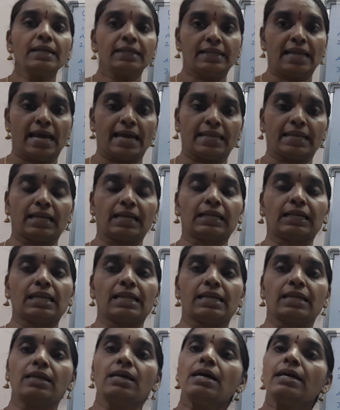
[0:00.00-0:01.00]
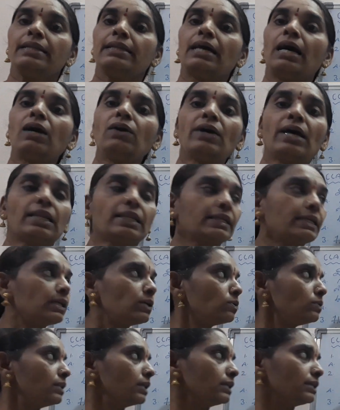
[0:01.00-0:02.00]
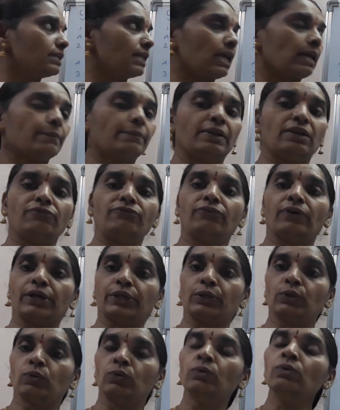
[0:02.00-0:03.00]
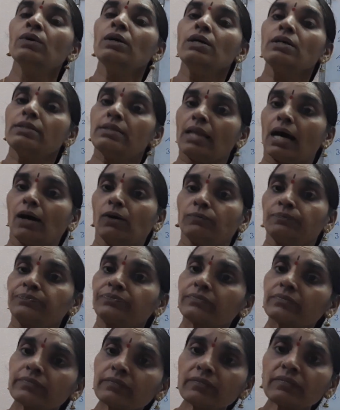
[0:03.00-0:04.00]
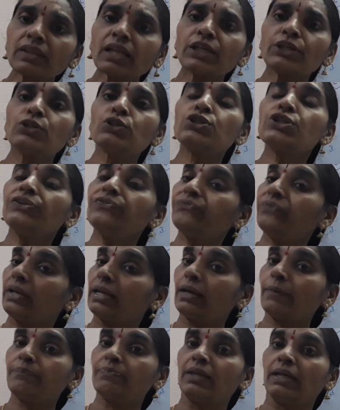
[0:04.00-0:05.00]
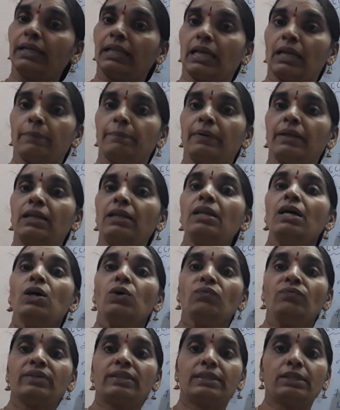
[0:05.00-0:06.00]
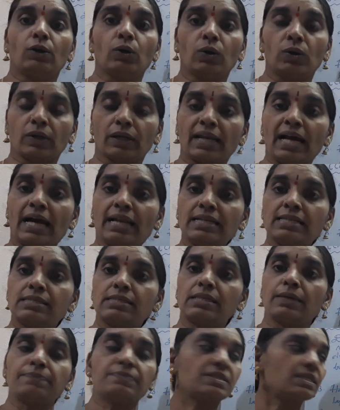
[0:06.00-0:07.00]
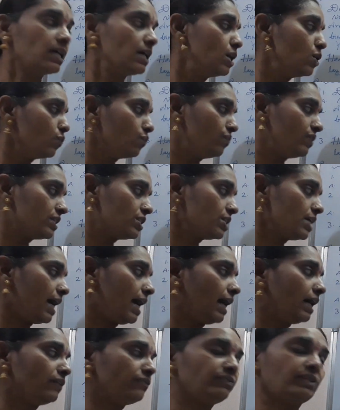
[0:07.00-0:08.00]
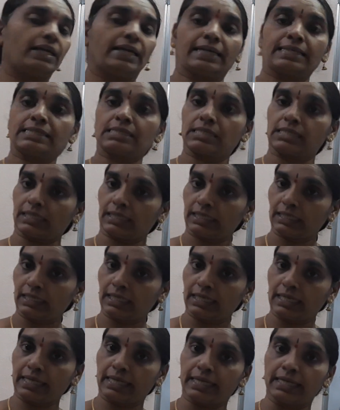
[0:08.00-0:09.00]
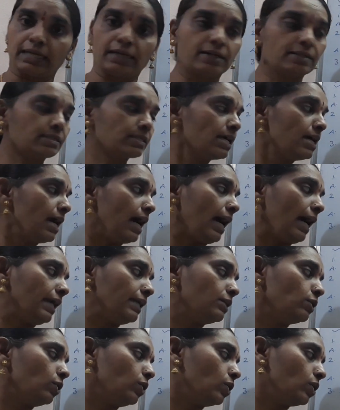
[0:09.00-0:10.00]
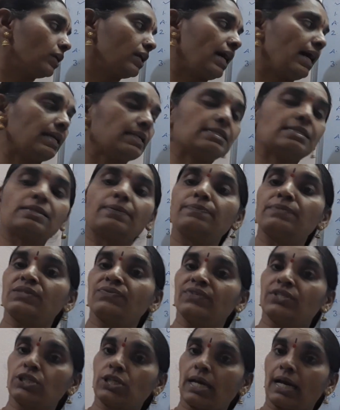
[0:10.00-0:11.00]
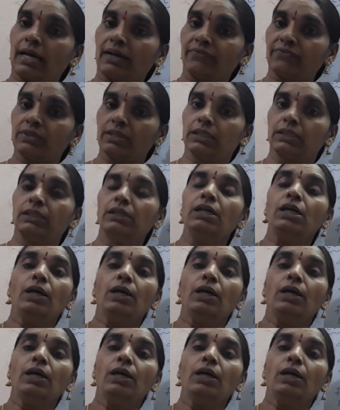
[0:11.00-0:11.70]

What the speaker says: directly. Now I'll give the table for you. Now you should fill up the table with the organisms which have the external ears and the organisms which have the